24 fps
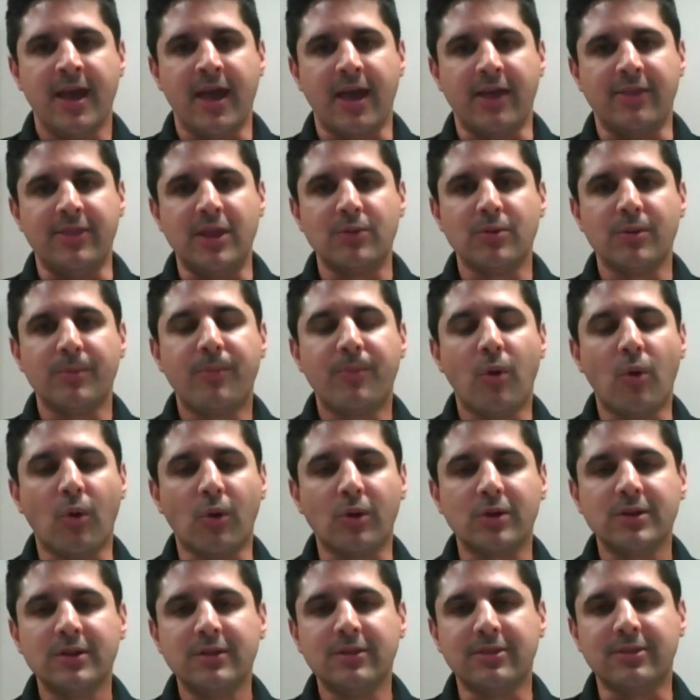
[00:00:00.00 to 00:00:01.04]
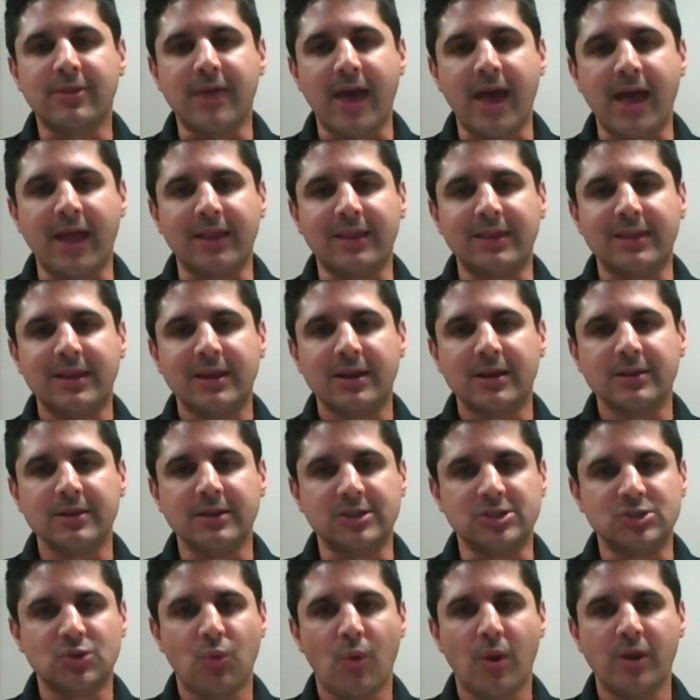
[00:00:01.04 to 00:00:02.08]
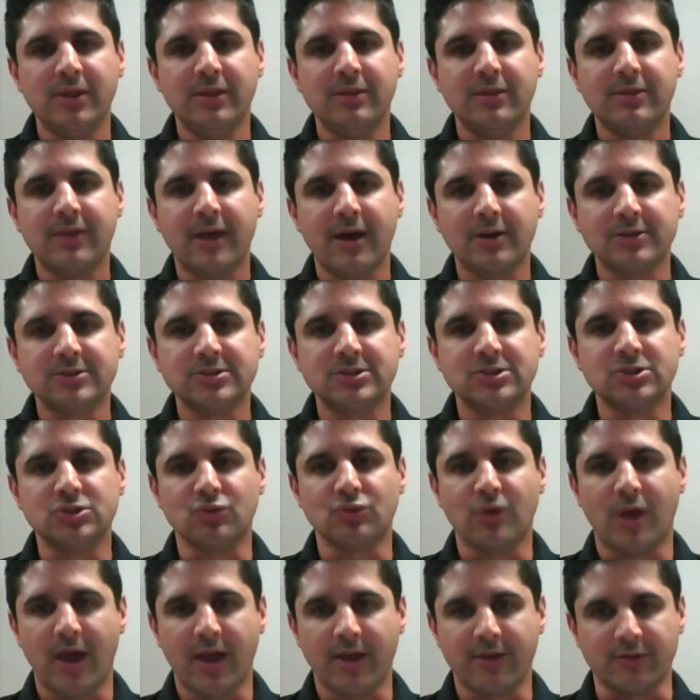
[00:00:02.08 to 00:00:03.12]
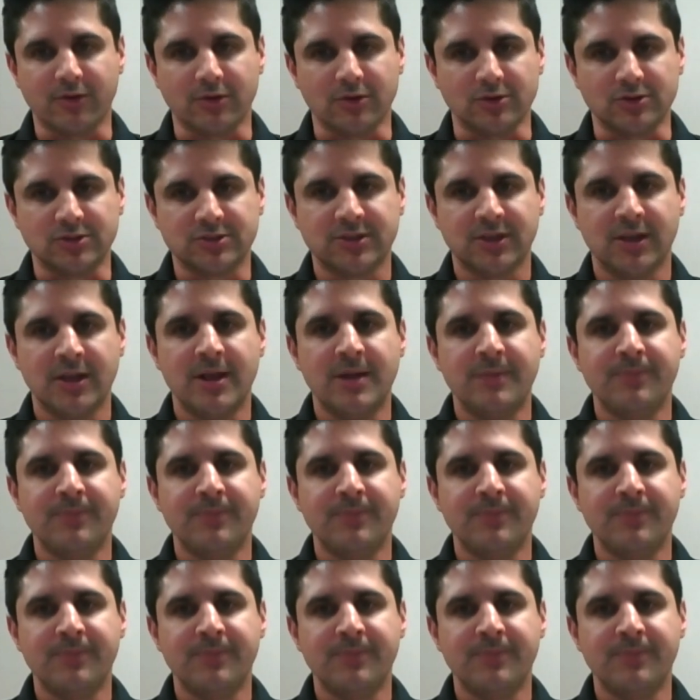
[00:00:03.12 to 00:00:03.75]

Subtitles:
and they reported that nearly 20,000 drivers